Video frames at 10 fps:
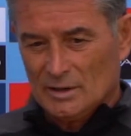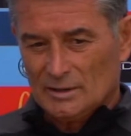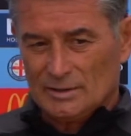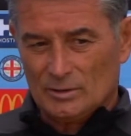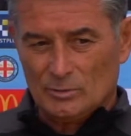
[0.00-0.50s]

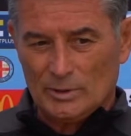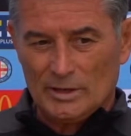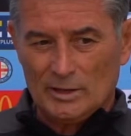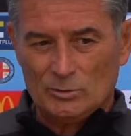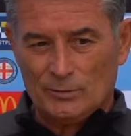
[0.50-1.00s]
We
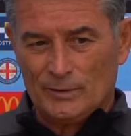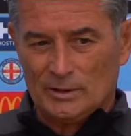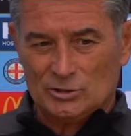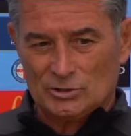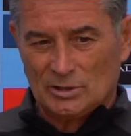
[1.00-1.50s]
need to
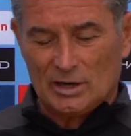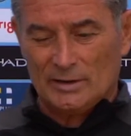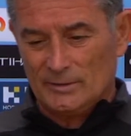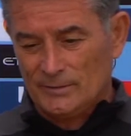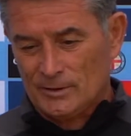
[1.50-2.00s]
finish
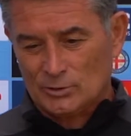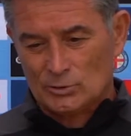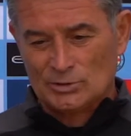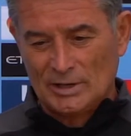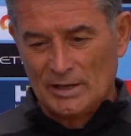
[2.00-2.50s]
either first
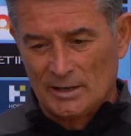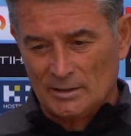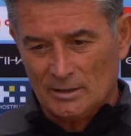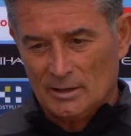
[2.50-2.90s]
or second